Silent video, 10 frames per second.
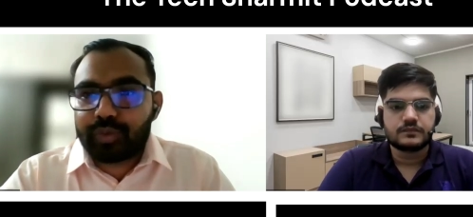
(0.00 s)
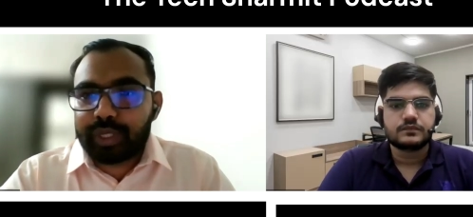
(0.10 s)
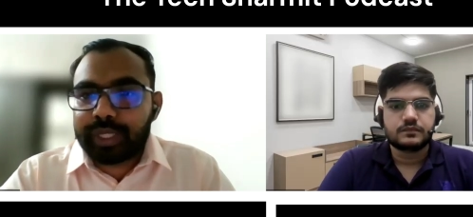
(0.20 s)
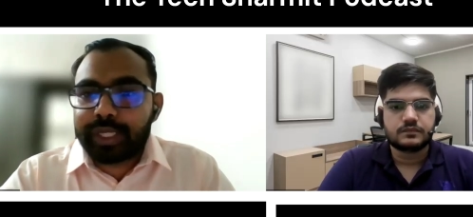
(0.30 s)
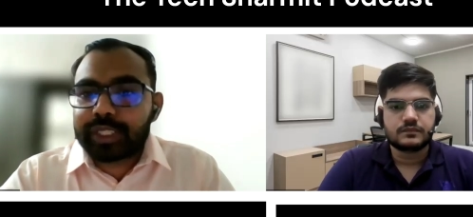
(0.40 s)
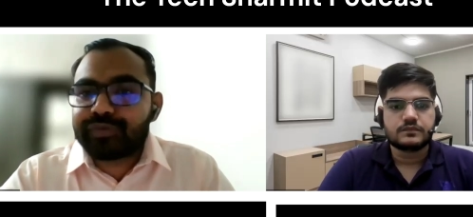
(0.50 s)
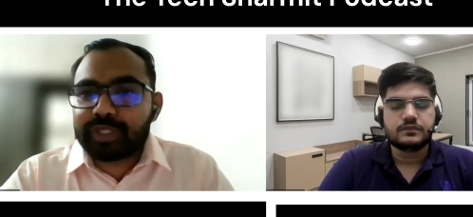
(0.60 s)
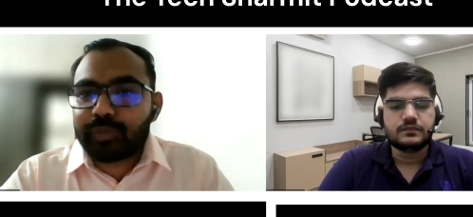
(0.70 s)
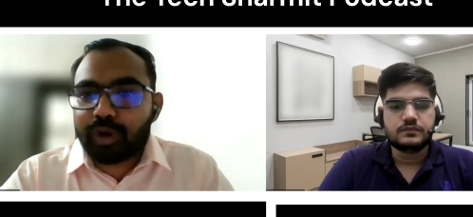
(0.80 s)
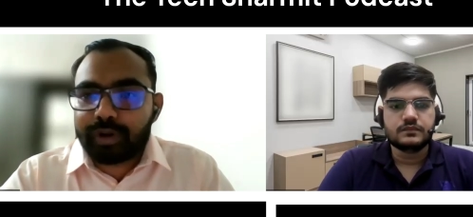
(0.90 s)
Speaker 1: to
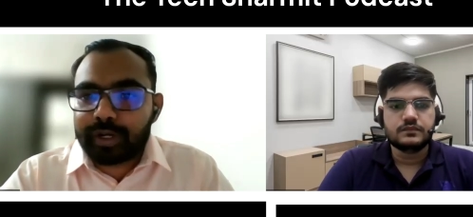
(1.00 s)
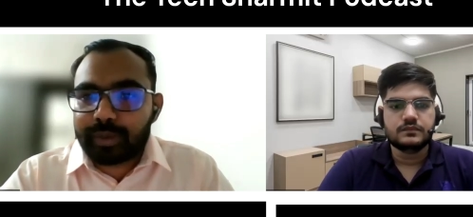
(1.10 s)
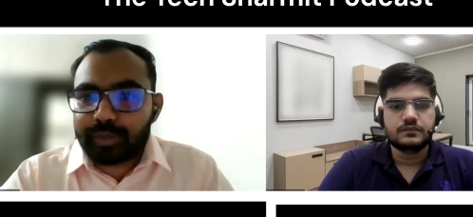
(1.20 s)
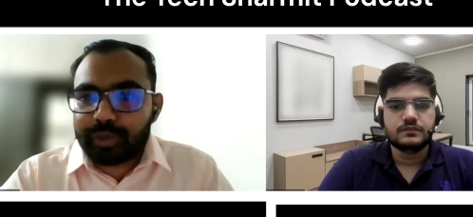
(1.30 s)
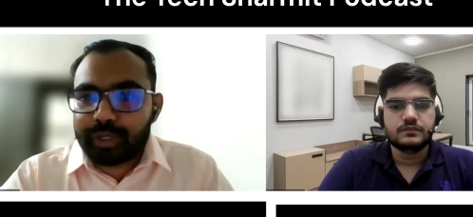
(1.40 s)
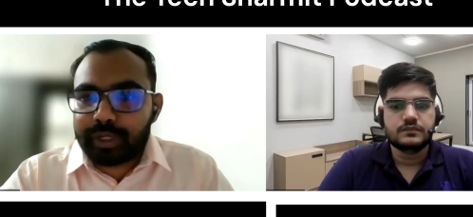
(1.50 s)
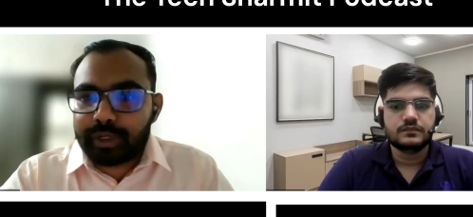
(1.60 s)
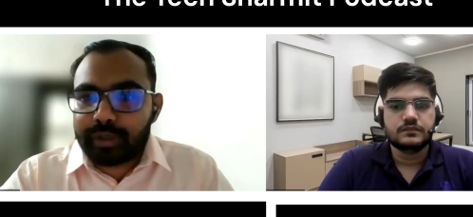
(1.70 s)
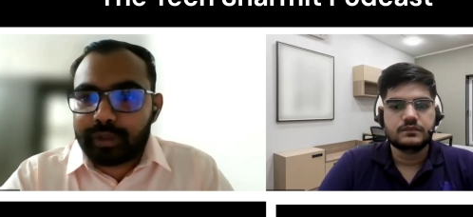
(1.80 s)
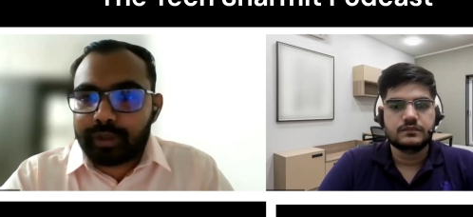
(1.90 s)
engage with the broader
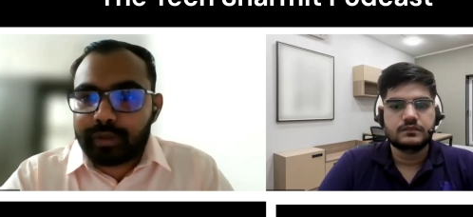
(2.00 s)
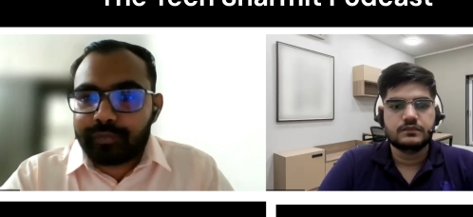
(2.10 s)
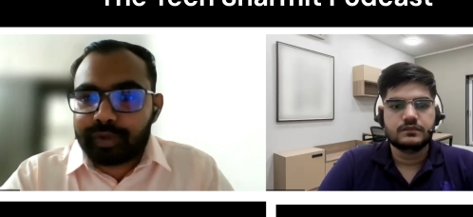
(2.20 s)
community.